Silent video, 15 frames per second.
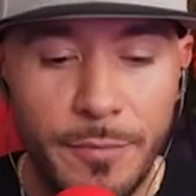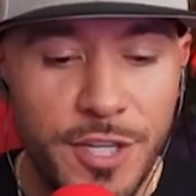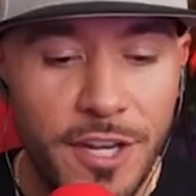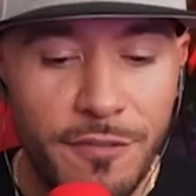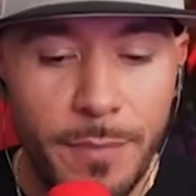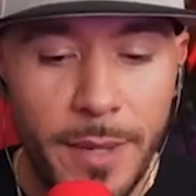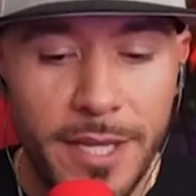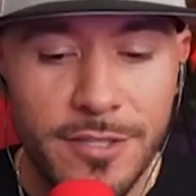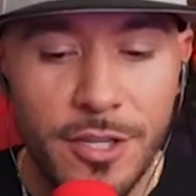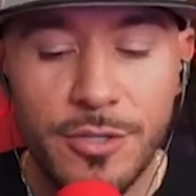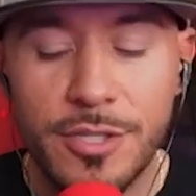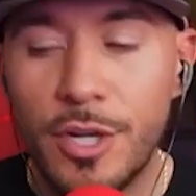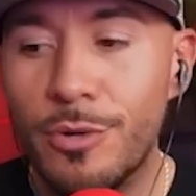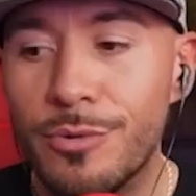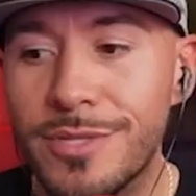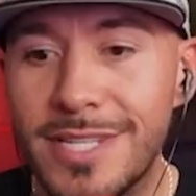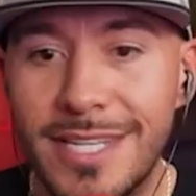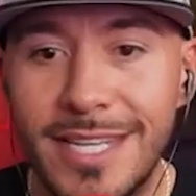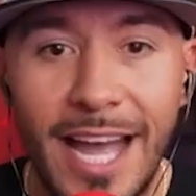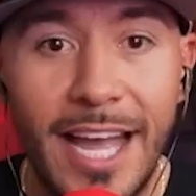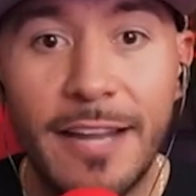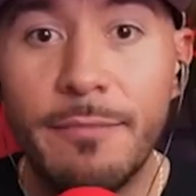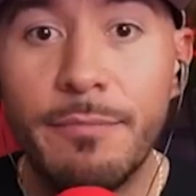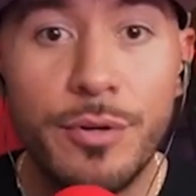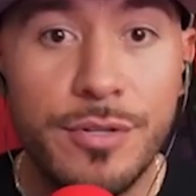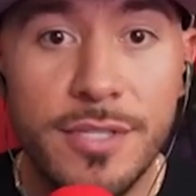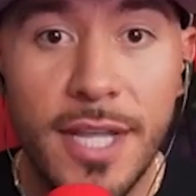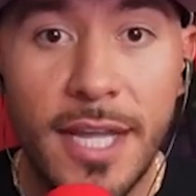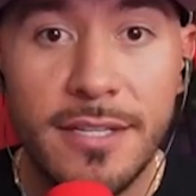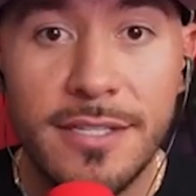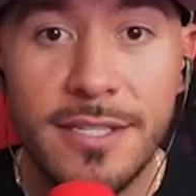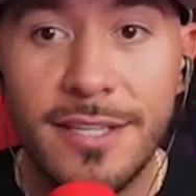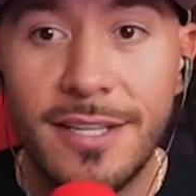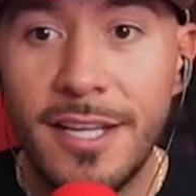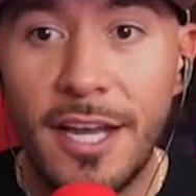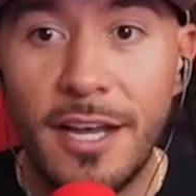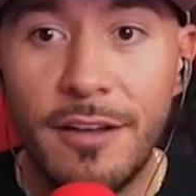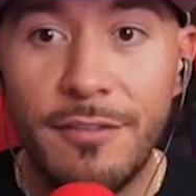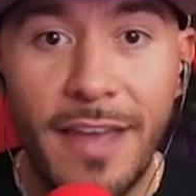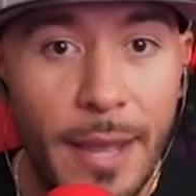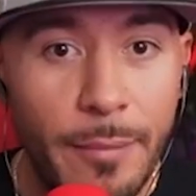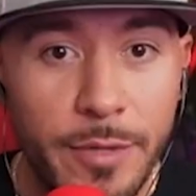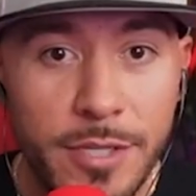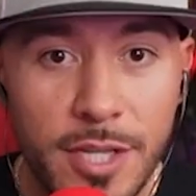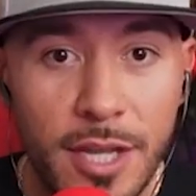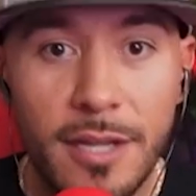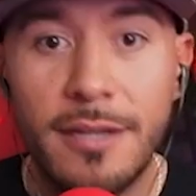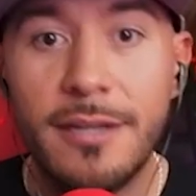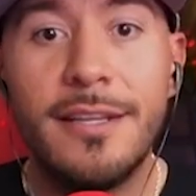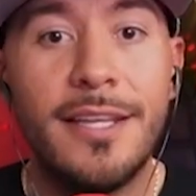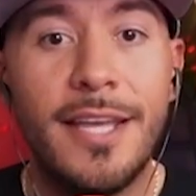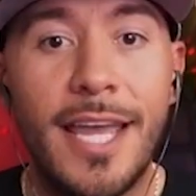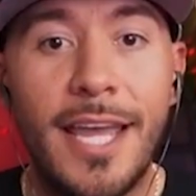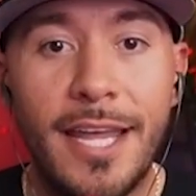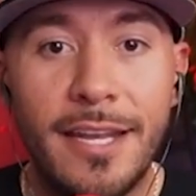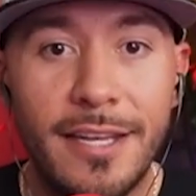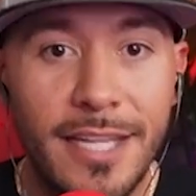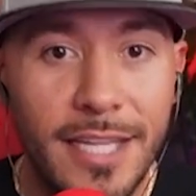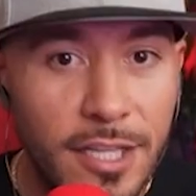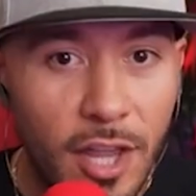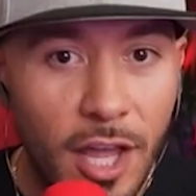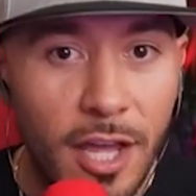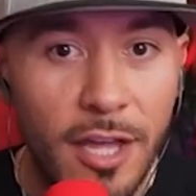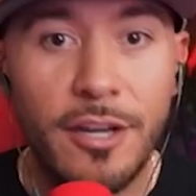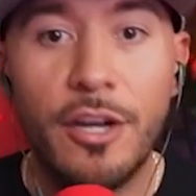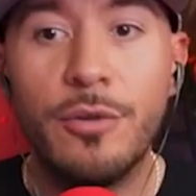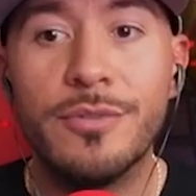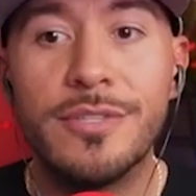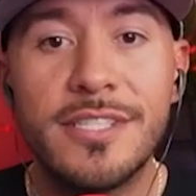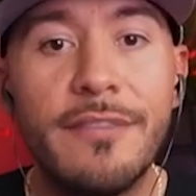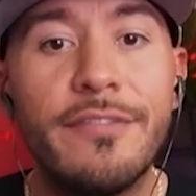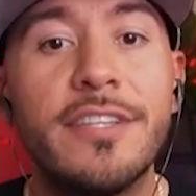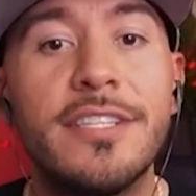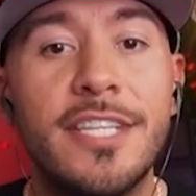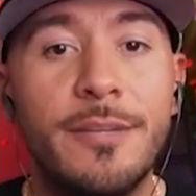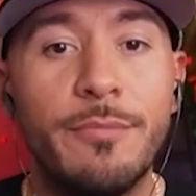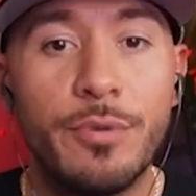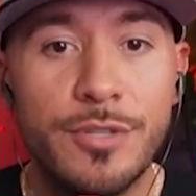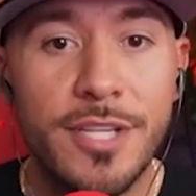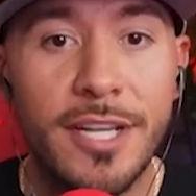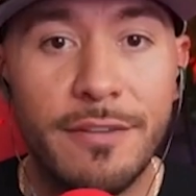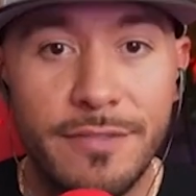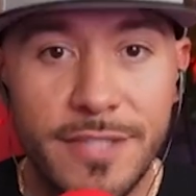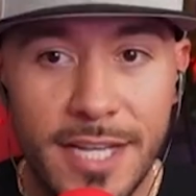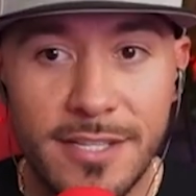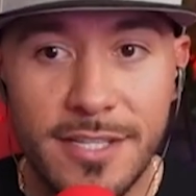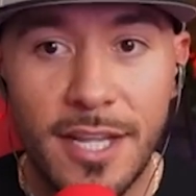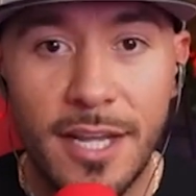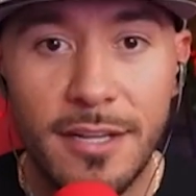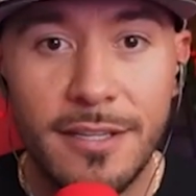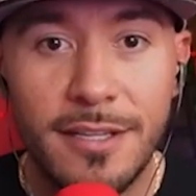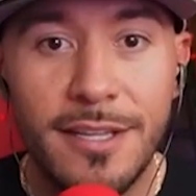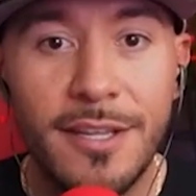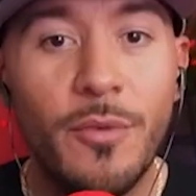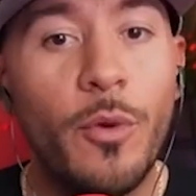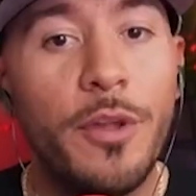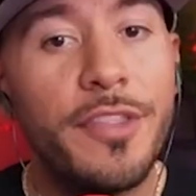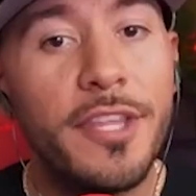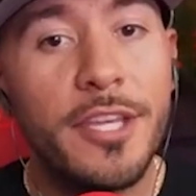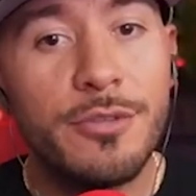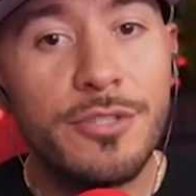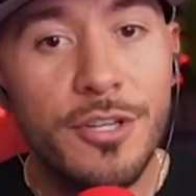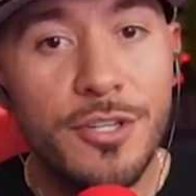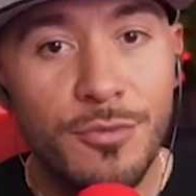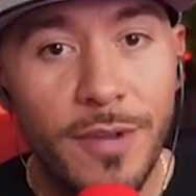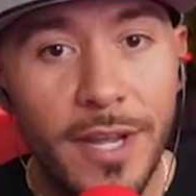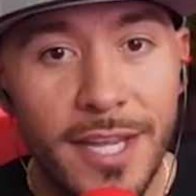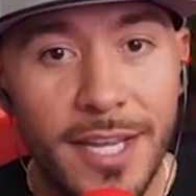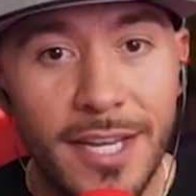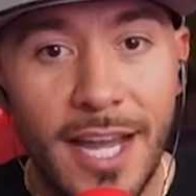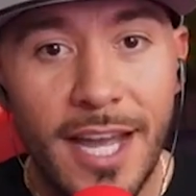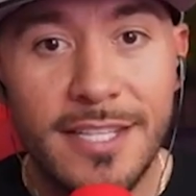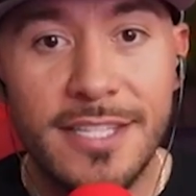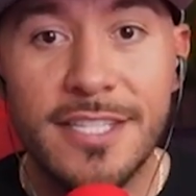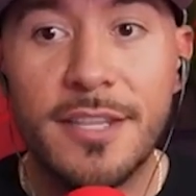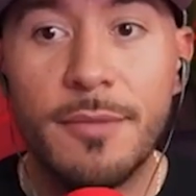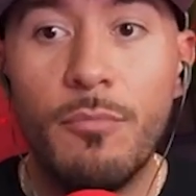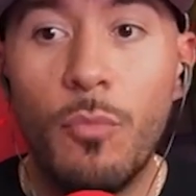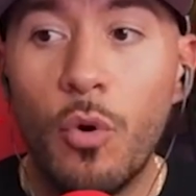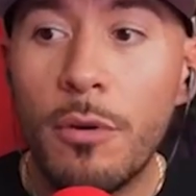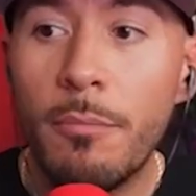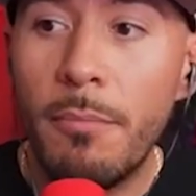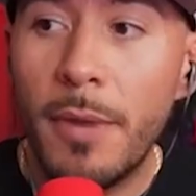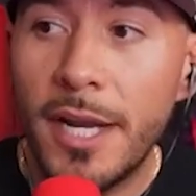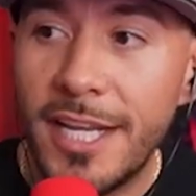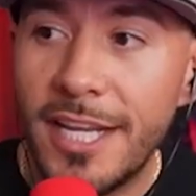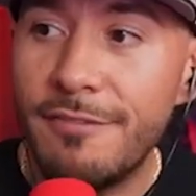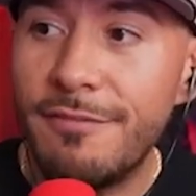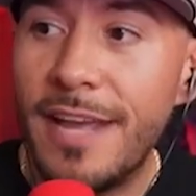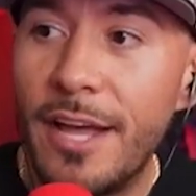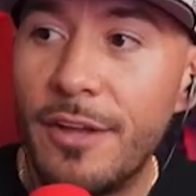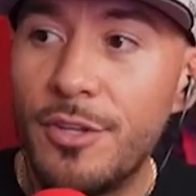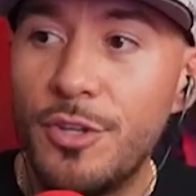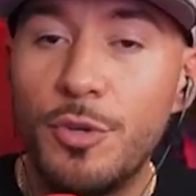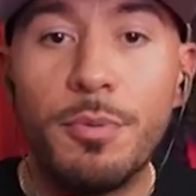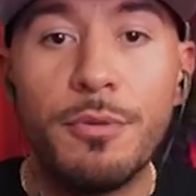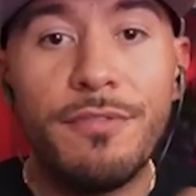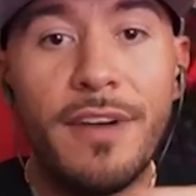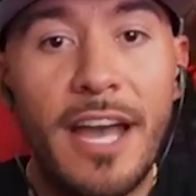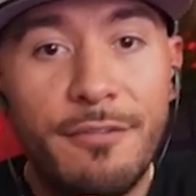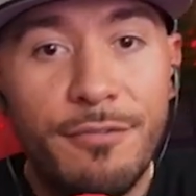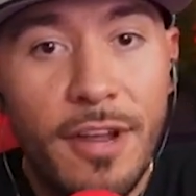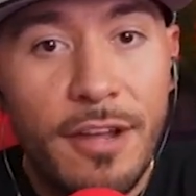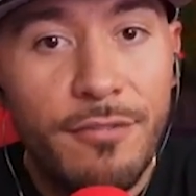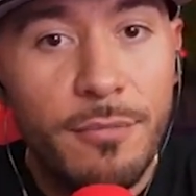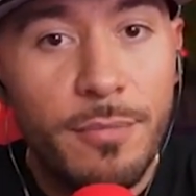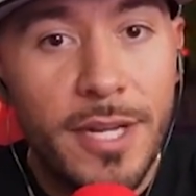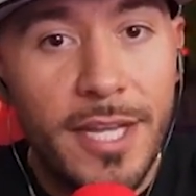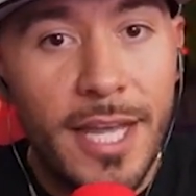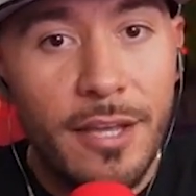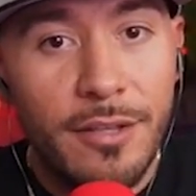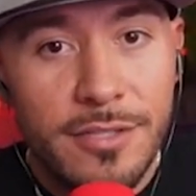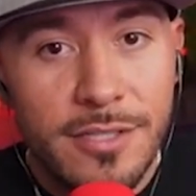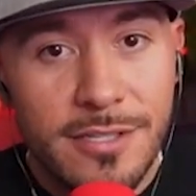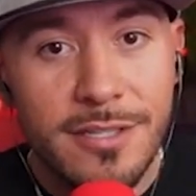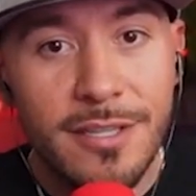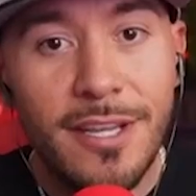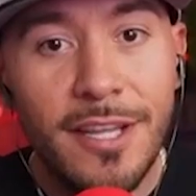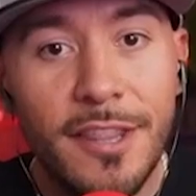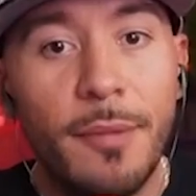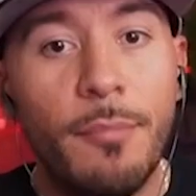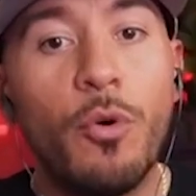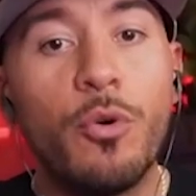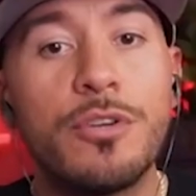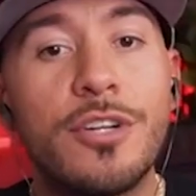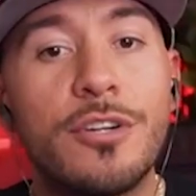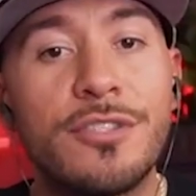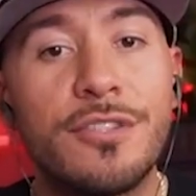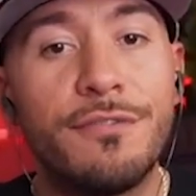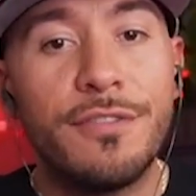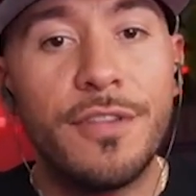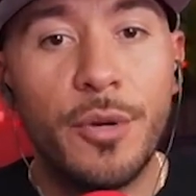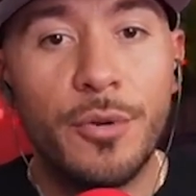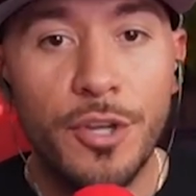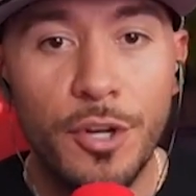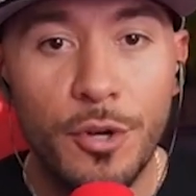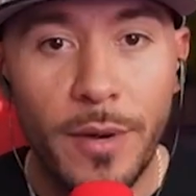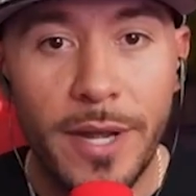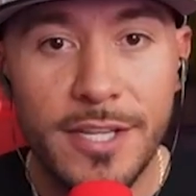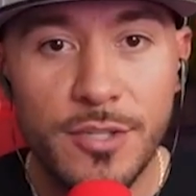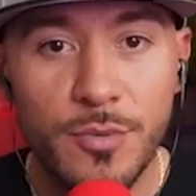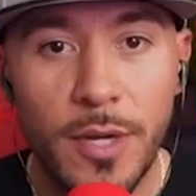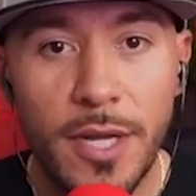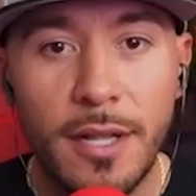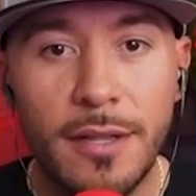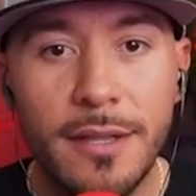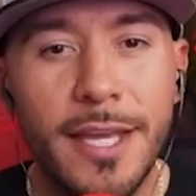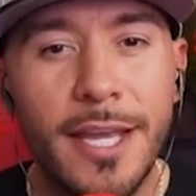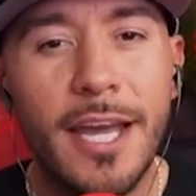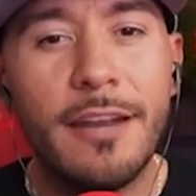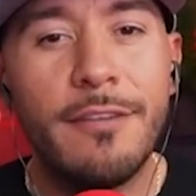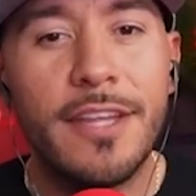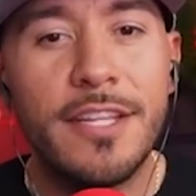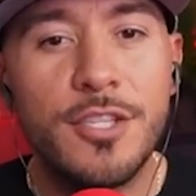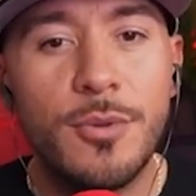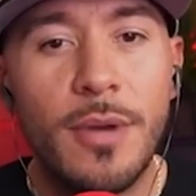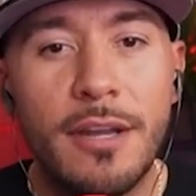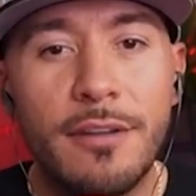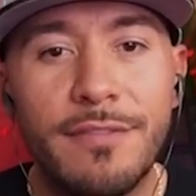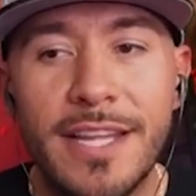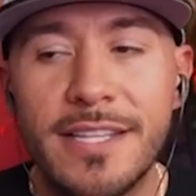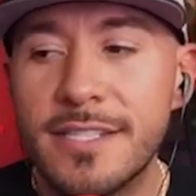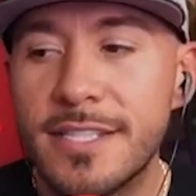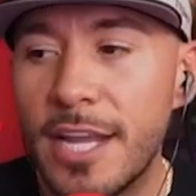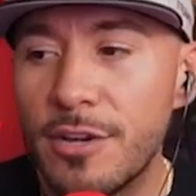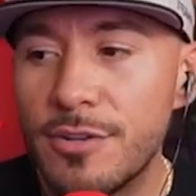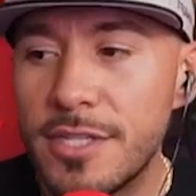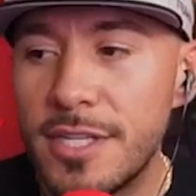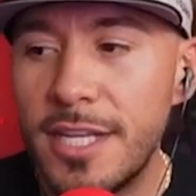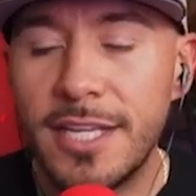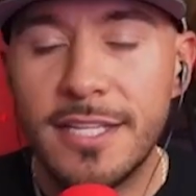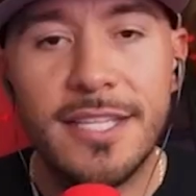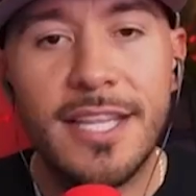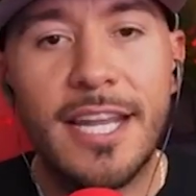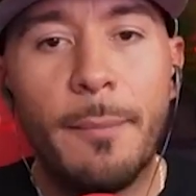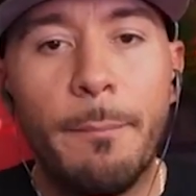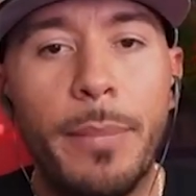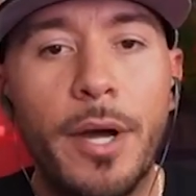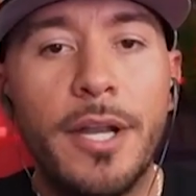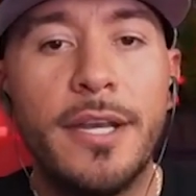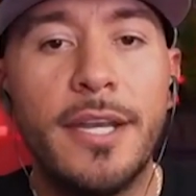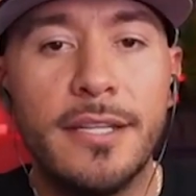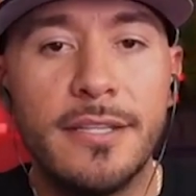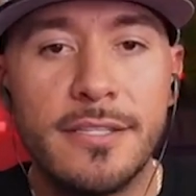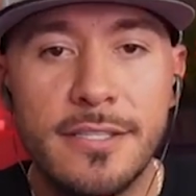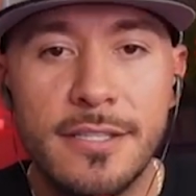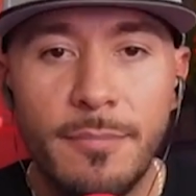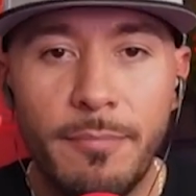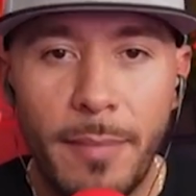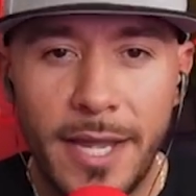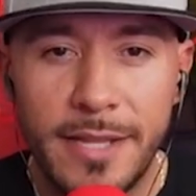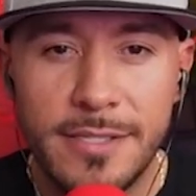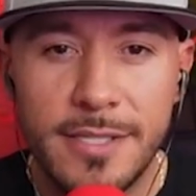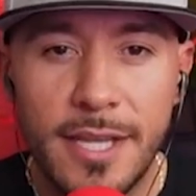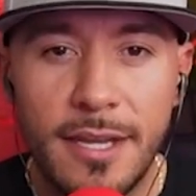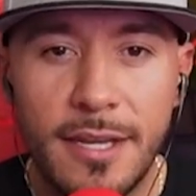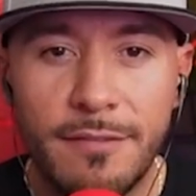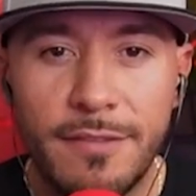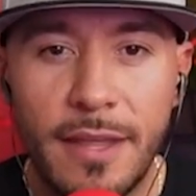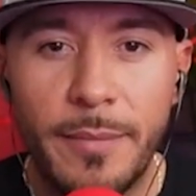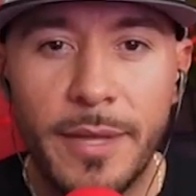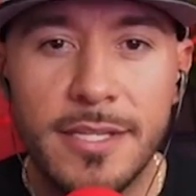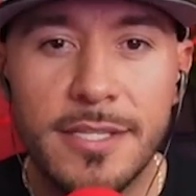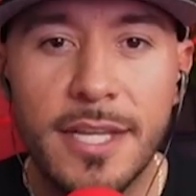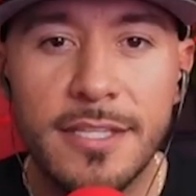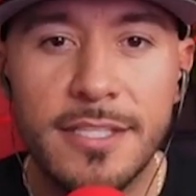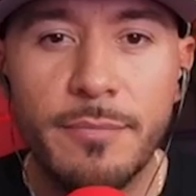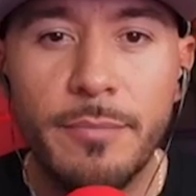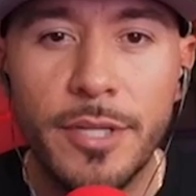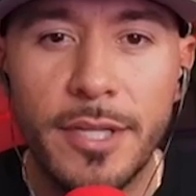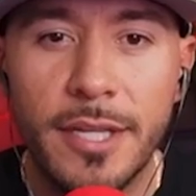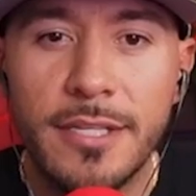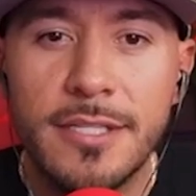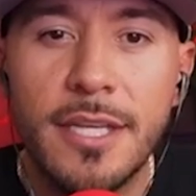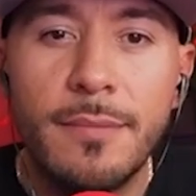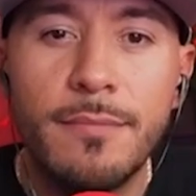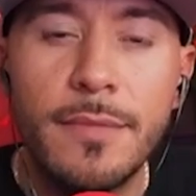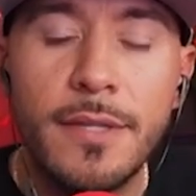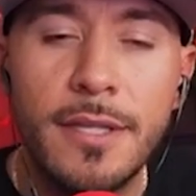Jeff Bezos owns 9% of Amazon, and Elon owns 17% of Tesla. One thing you start to recognize is the more money and value you provide for everybody else, the more starts to flow your way as well. It kind of gets you out of that scarcity into that abundance mindset, if that makes sense, in building a team.